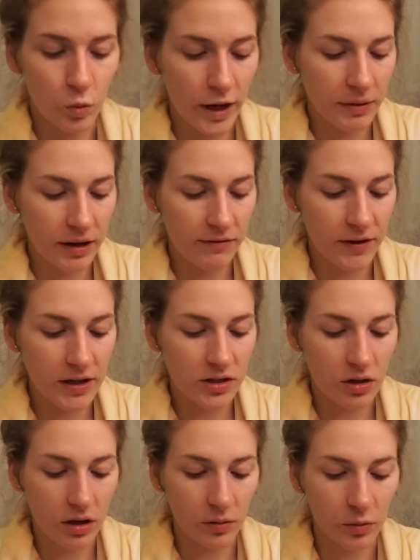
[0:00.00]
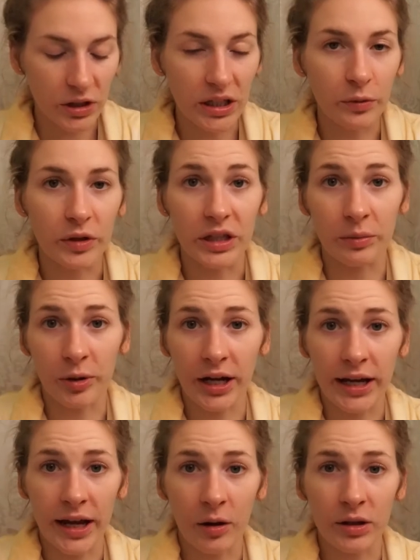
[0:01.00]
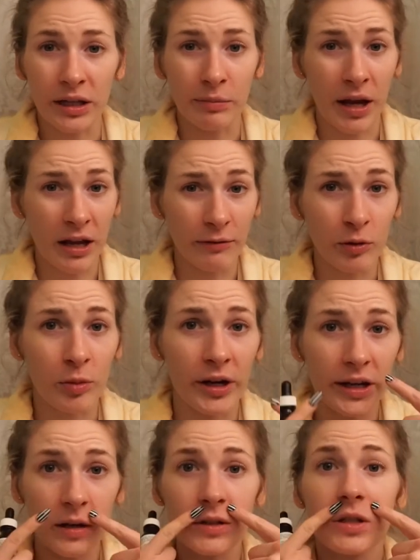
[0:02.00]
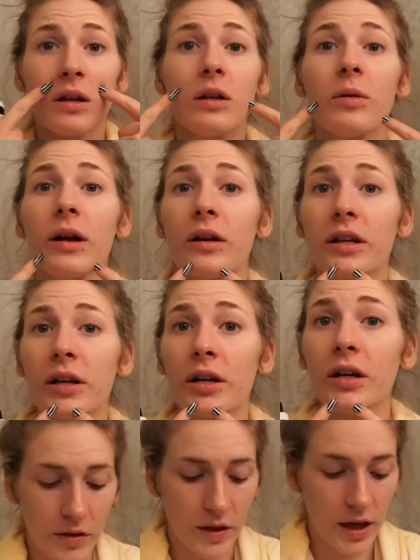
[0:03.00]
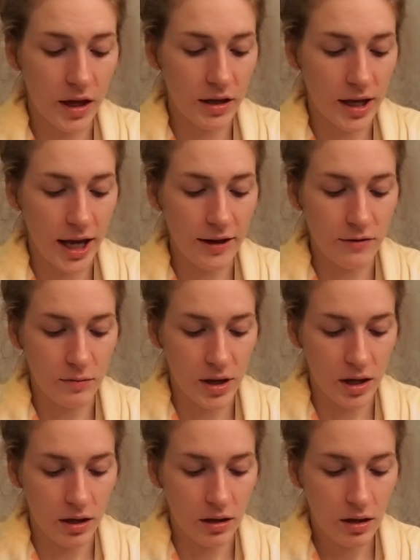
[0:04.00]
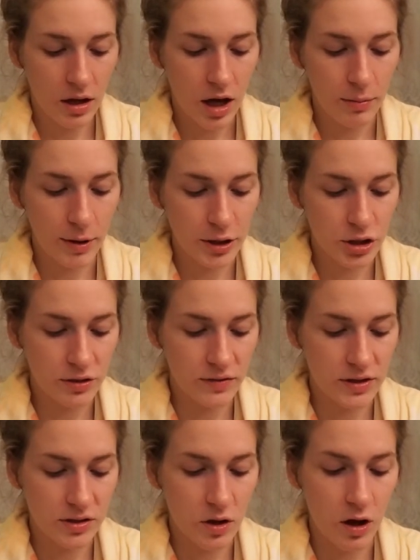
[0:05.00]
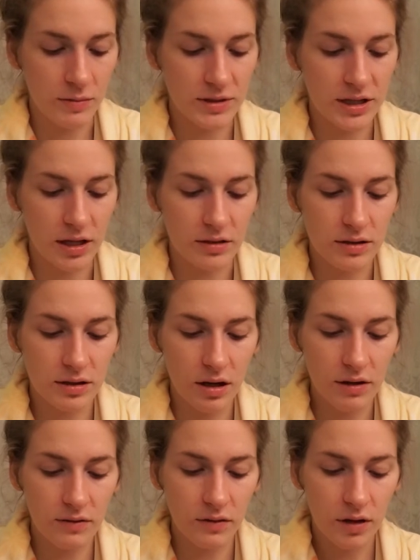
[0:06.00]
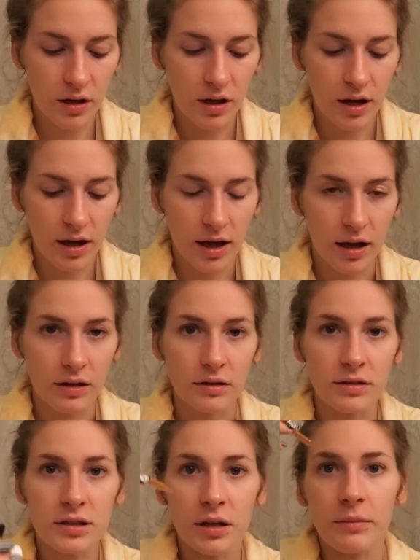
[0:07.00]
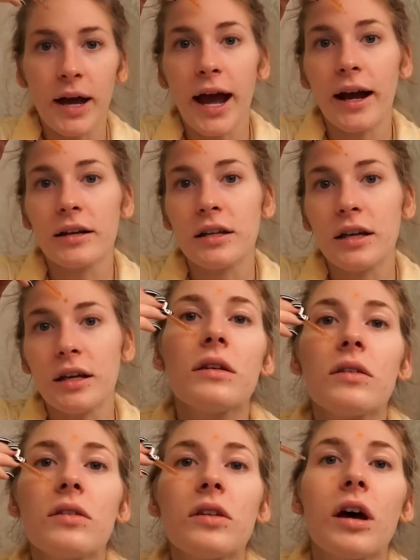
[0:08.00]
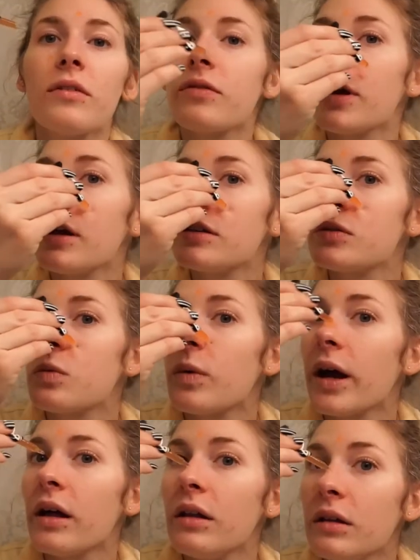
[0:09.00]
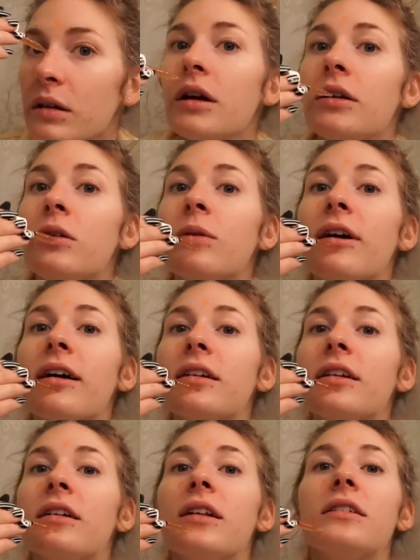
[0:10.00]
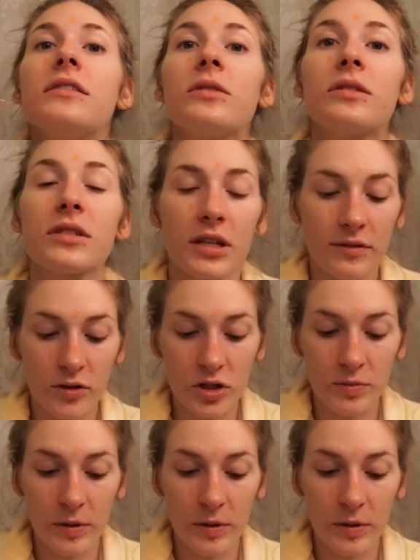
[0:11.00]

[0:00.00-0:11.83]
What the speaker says: When my face started really, really breaking out, like painful breakouts all around here, they gave me a bunch of this Calm Skin stuff and some acne stuff as well. A new acne cleanser instead of just